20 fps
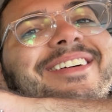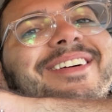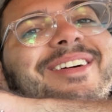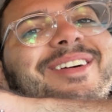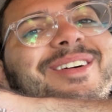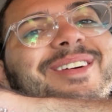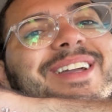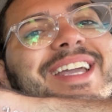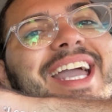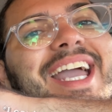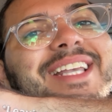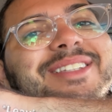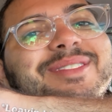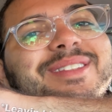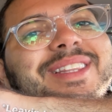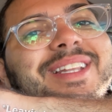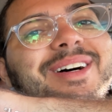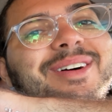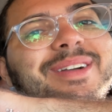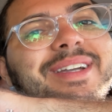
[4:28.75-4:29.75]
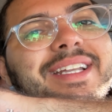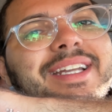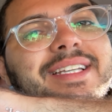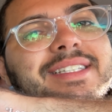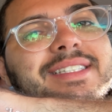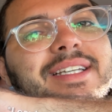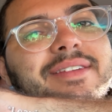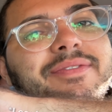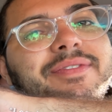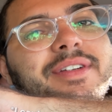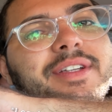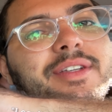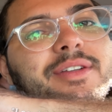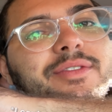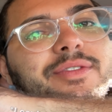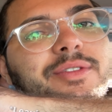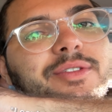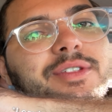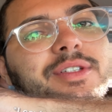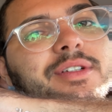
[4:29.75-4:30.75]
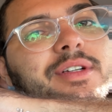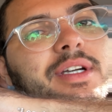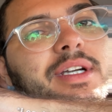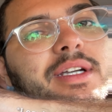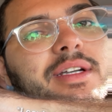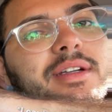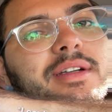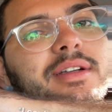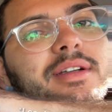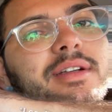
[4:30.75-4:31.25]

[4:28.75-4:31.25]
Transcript: Whole gangs with Logan except for you, Fuji, right?